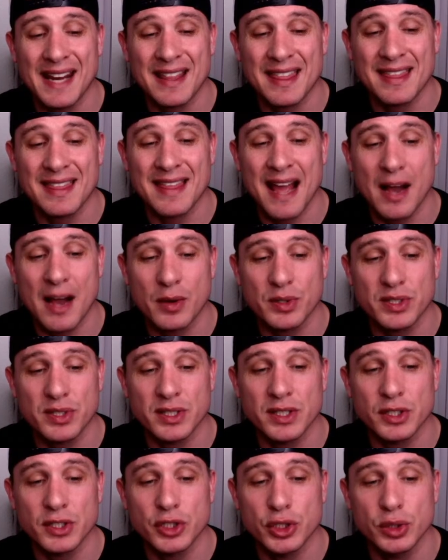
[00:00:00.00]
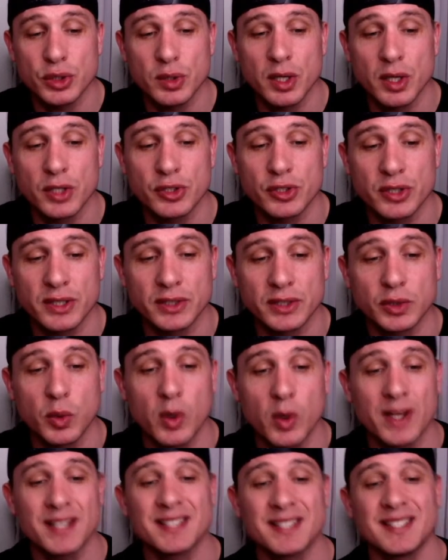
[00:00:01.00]
thousand two hundred
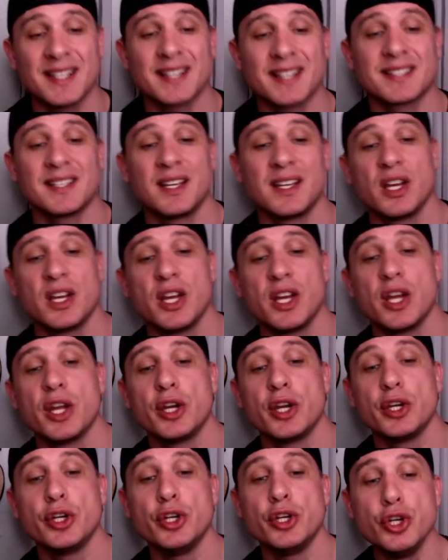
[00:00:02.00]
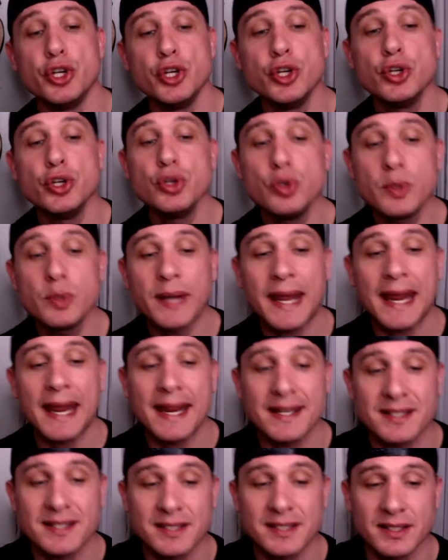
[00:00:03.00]
twenty-six new
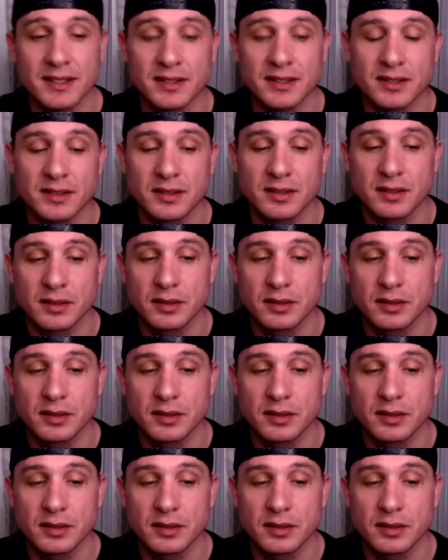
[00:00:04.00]
cases